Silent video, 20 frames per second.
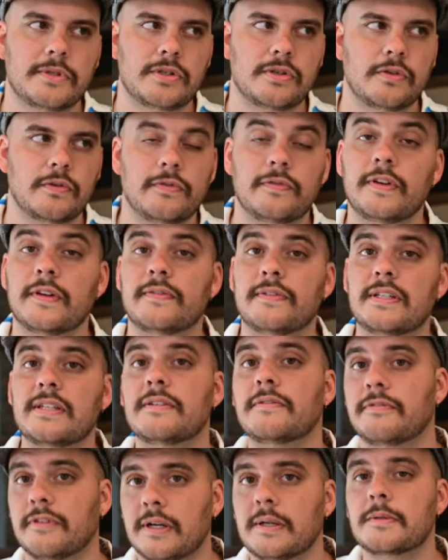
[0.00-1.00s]
to
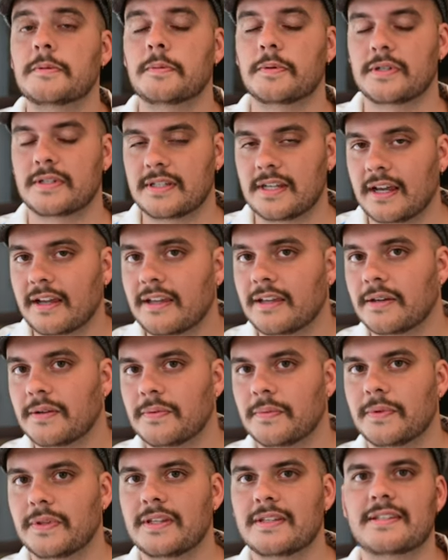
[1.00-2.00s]
15 frames per
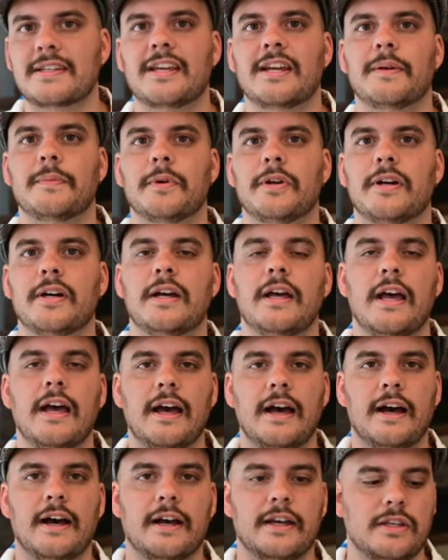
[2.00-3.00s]
second with this camera
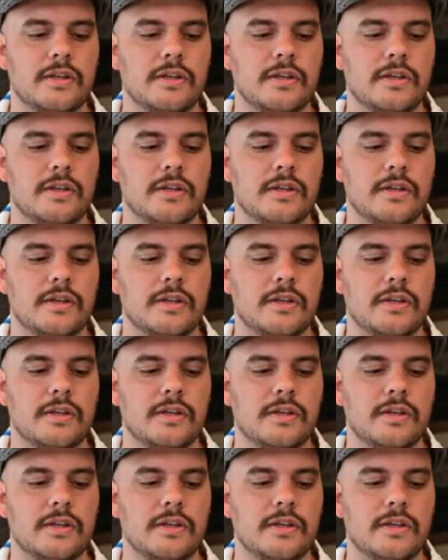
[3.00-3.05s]
uh,